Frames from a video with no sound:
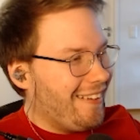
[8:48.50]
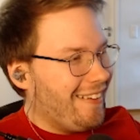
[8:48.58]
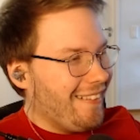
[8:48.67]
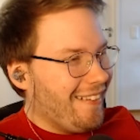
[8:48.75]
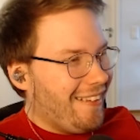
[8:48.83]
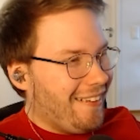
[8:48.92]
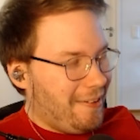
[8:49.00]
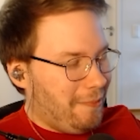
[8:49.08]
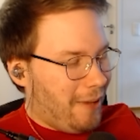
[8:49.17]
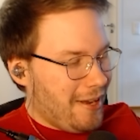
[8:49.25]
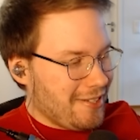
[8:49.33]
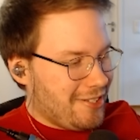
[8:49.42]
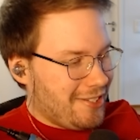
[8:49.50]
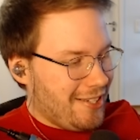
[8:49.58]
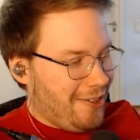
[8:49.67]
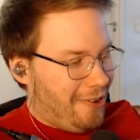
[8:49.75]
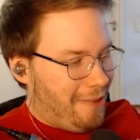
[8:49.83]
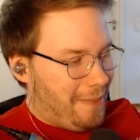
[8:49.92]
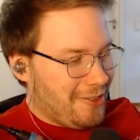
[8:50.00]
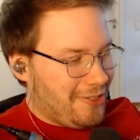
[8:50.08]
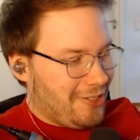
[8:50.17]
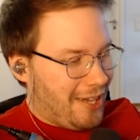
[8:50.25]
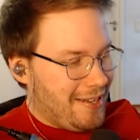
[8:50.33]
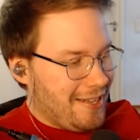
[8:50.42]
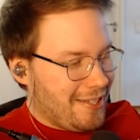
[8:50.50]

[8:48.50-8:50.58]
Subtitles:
And why does she know about Chinese